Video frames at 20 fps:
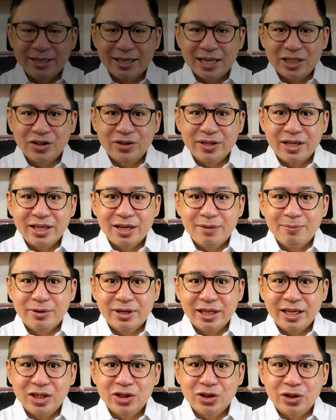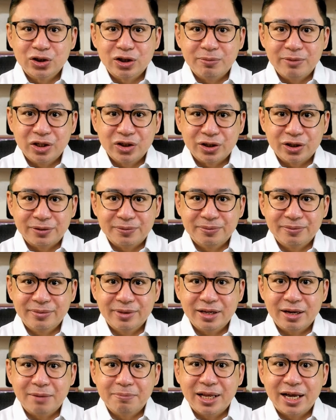The National Labor Relations Commission
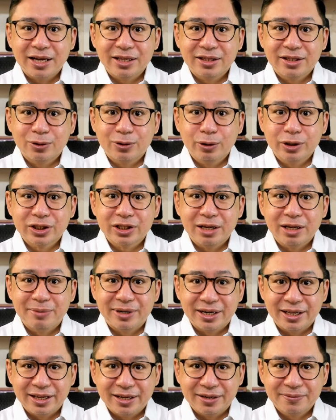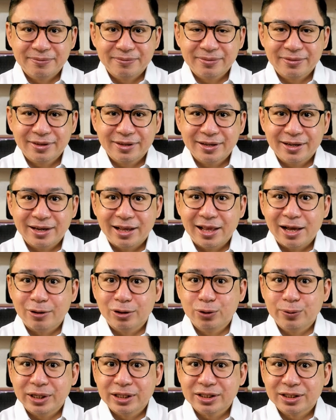applied the rules liberally,
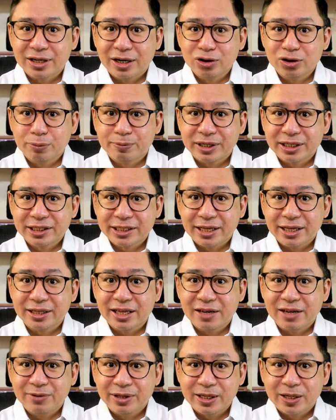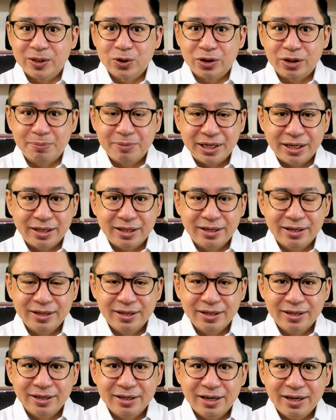allowed Twinstar to present evidence on appeal,
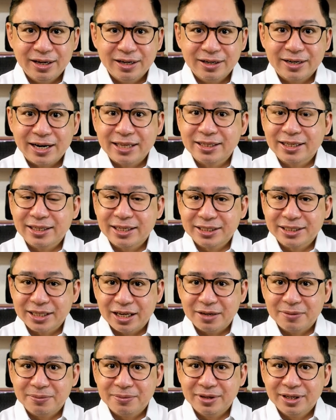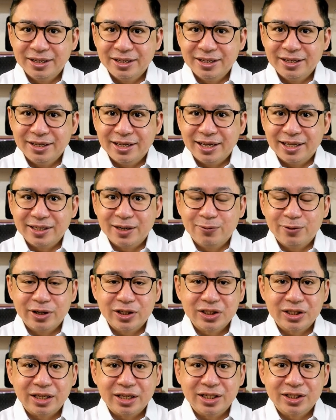granted the same, and
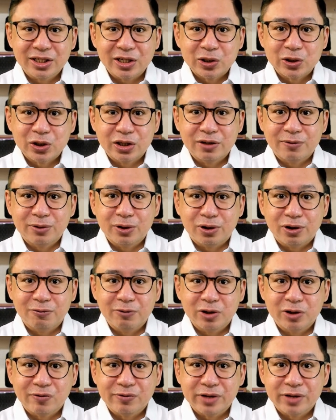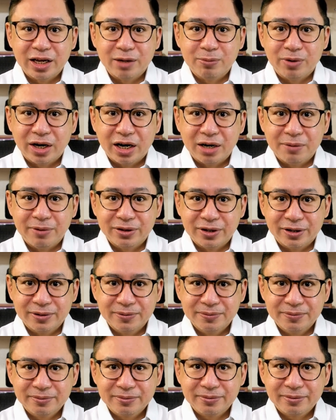reversed the decision of the Office of the Labor
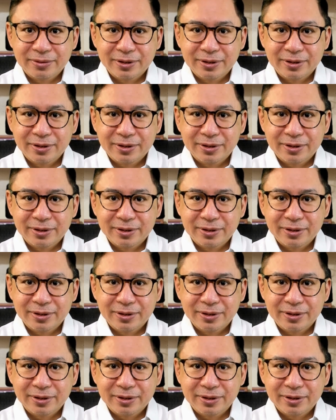Arbiter.